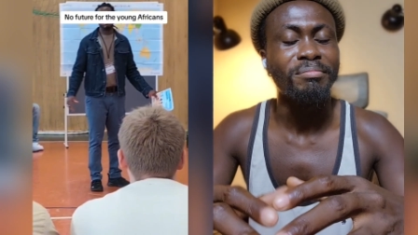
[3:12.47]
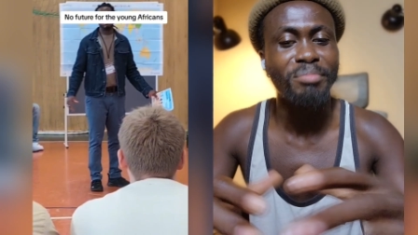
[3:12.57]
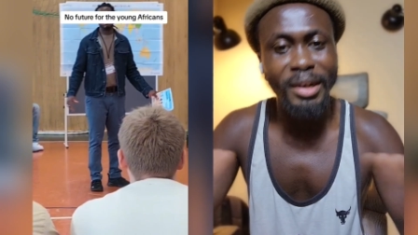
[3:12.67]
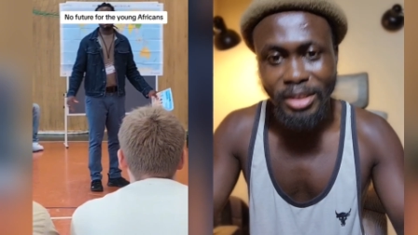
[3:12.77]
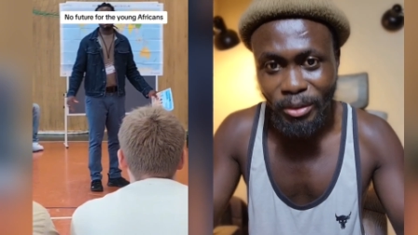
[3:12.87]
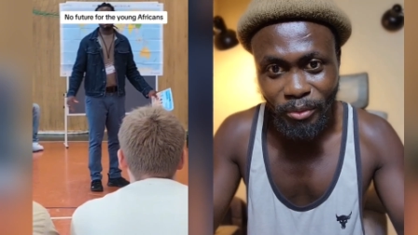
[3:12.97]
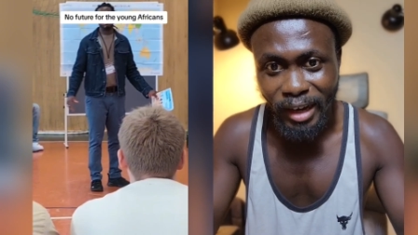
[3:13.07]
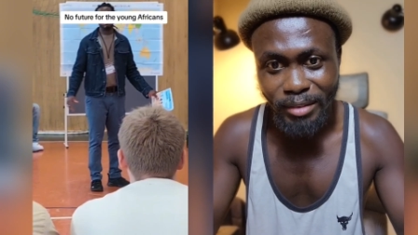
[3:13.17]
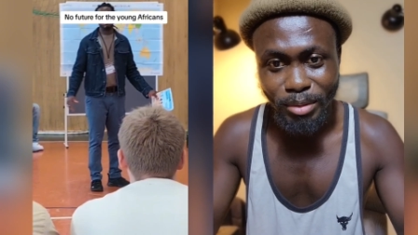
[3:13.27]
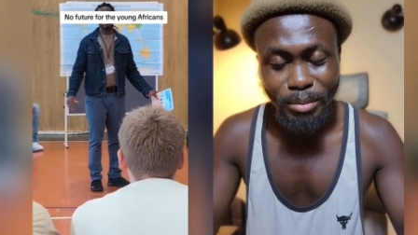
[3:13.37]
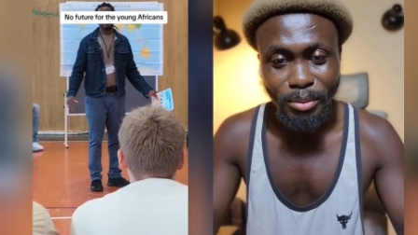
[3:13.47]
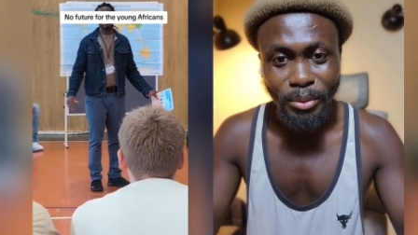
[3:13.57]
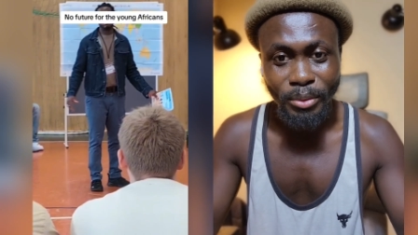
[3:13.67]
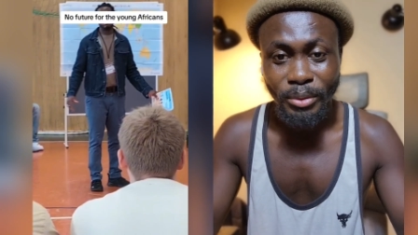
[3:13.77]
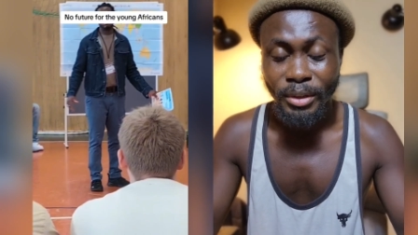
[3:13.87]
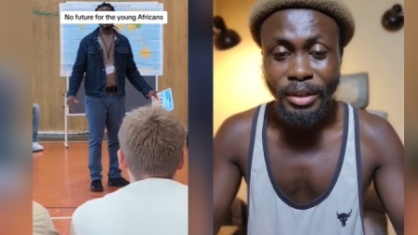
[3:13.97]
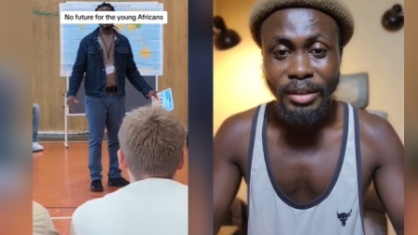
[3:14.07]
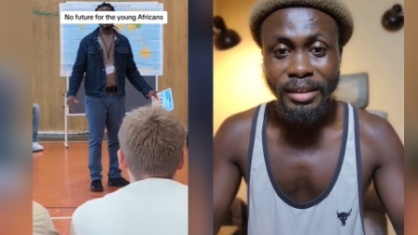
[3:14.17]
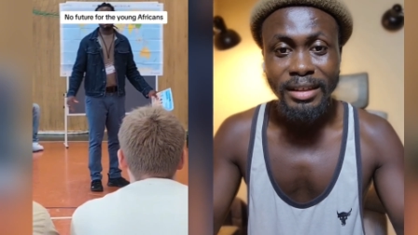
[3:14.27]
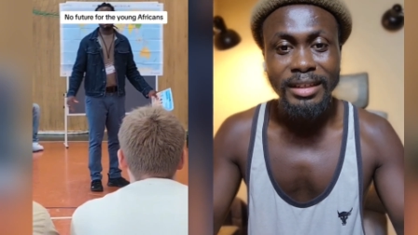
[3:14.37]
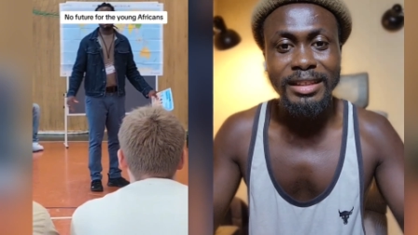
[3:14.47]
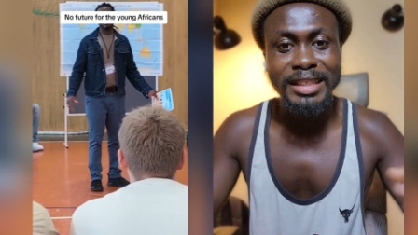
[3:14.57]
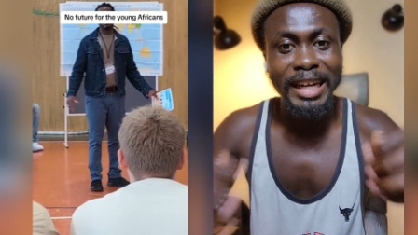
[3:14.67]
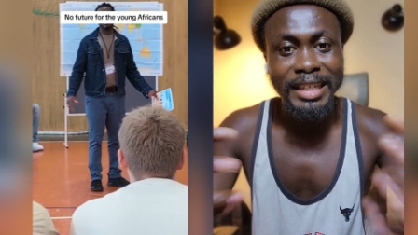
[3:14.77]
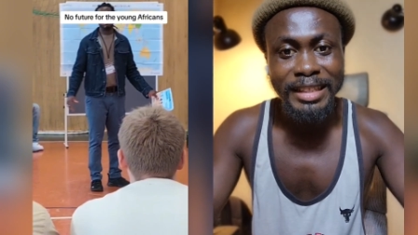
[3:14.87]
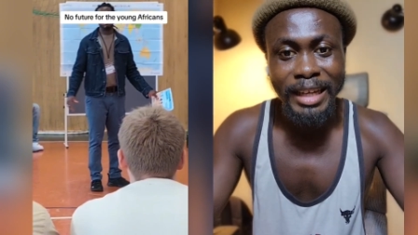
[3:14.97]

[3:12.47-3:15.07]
a bunch of white people telling